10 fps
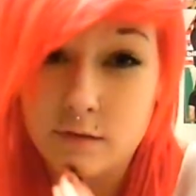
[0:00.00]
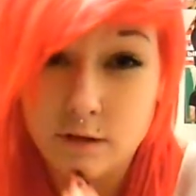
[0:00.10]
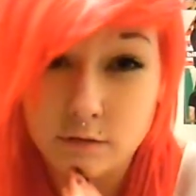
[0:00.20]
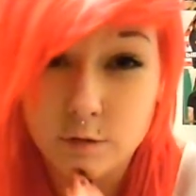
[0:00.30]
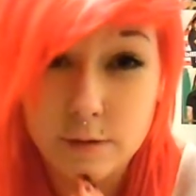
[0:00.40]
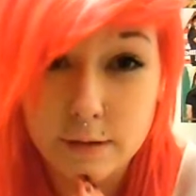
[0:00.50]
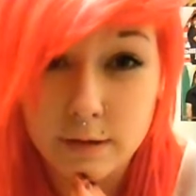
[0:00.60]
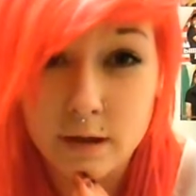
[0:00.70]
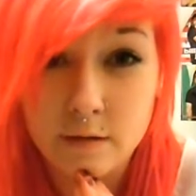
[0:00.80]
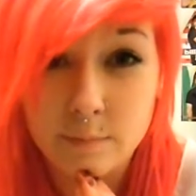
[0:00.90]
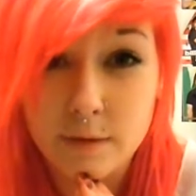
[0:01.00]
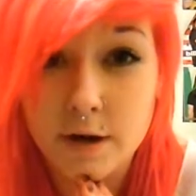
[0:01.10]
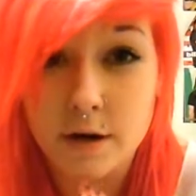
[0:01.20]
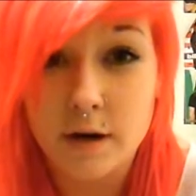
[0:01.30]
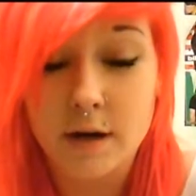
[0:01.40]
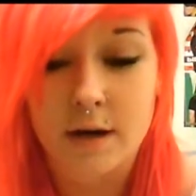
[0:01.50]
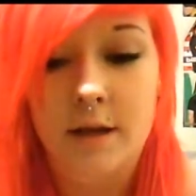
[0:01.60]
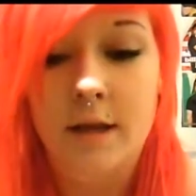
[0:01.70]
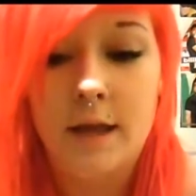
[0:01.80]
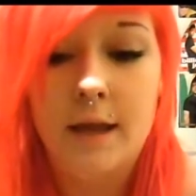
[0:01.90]
things will get better
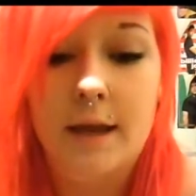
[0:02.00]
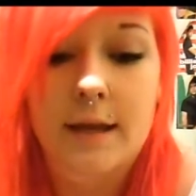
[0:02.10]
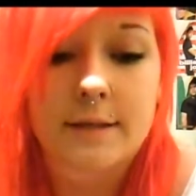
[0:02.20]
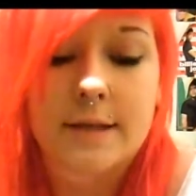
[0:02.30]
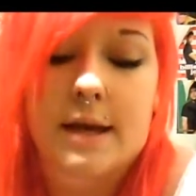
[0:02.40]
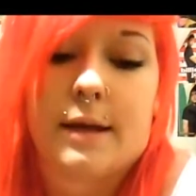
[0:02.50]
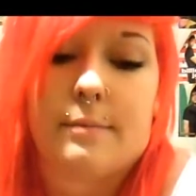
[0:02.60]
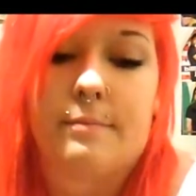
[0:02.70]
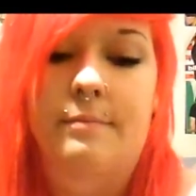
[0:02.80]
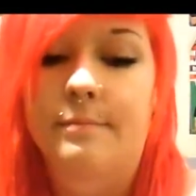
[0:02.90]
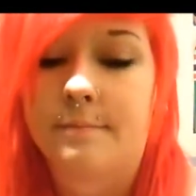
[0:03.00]
in time.